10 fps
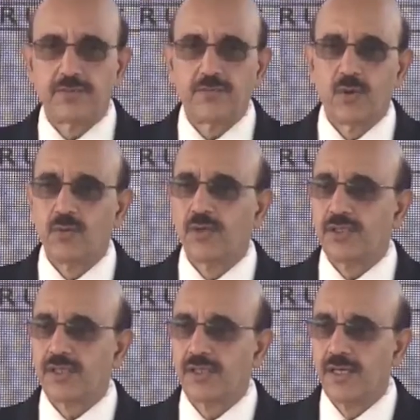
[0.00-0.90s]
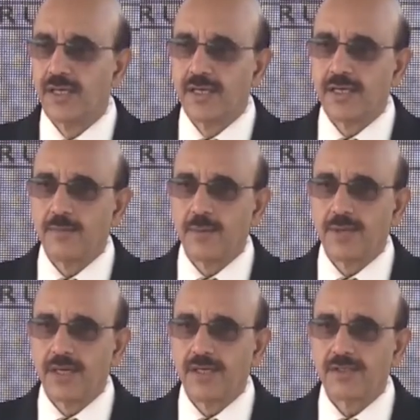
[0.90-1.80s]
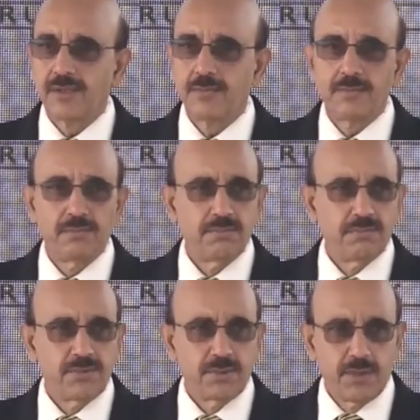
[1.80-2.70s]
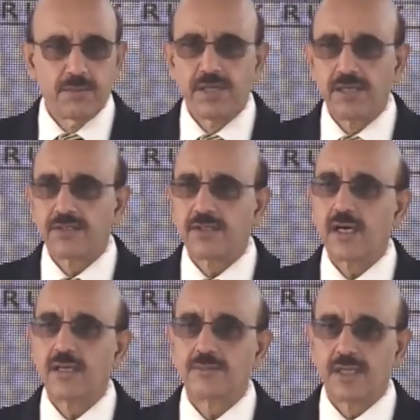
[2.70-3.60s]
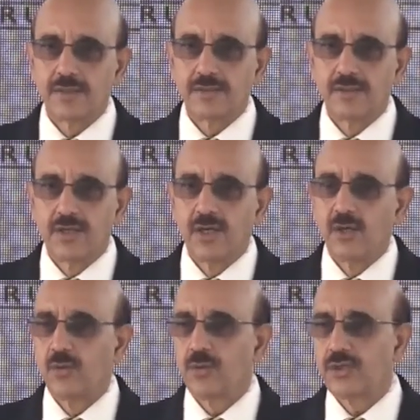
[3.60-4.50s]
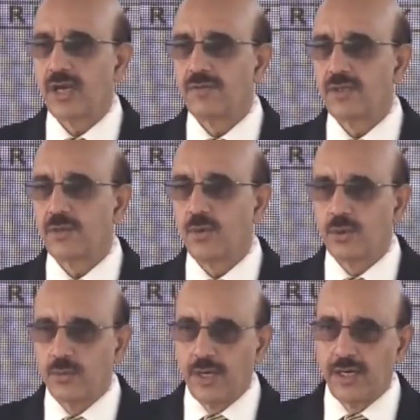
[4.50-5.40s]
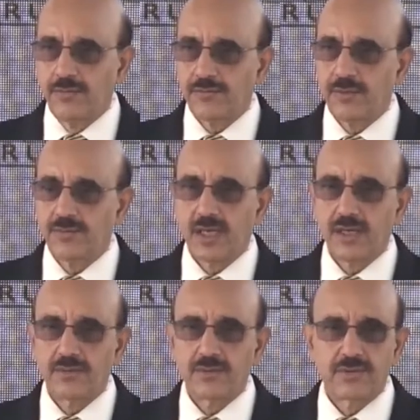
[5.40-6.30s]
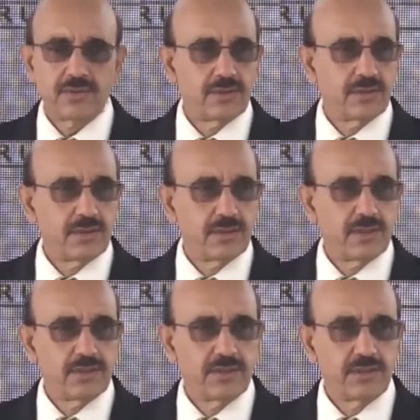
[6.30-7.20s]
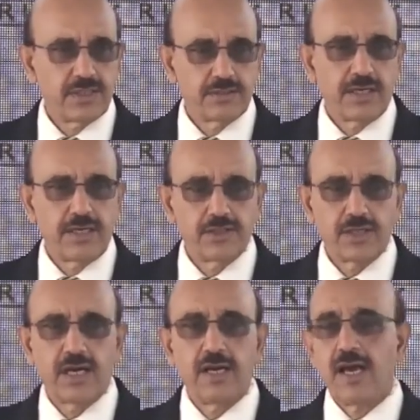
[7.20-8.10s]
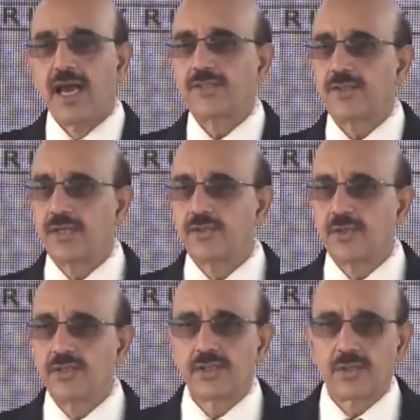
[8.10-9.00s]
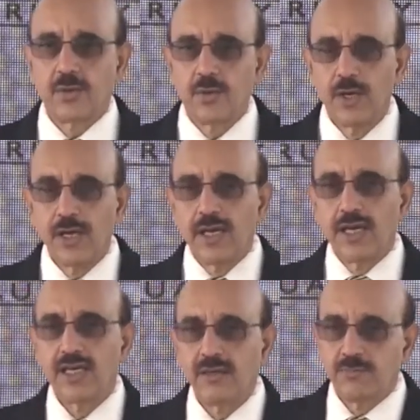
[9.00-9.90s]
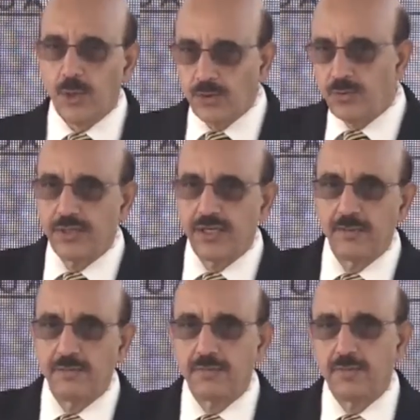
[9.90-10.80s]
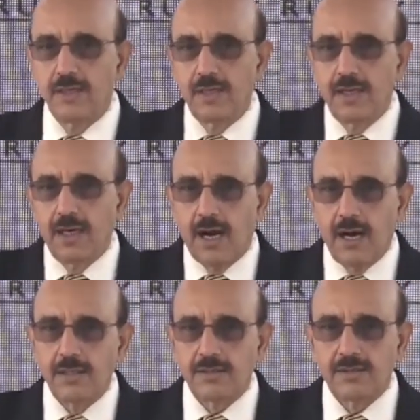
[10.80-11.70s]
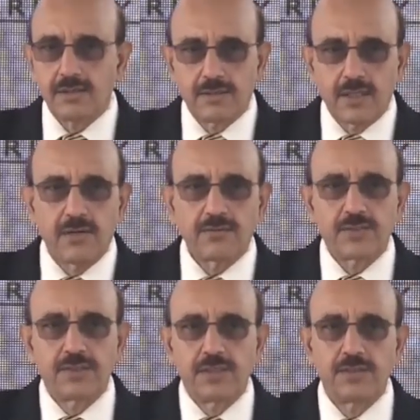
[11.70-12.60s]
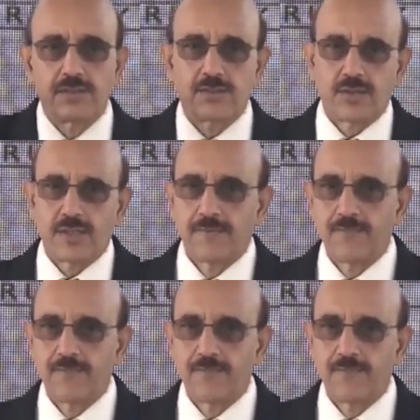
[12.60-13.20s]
that we always commemorate and remember is Shah Hamdan, who traveled all the way from Central Asia, and centuries ago he brought with him arts, crafts and industry.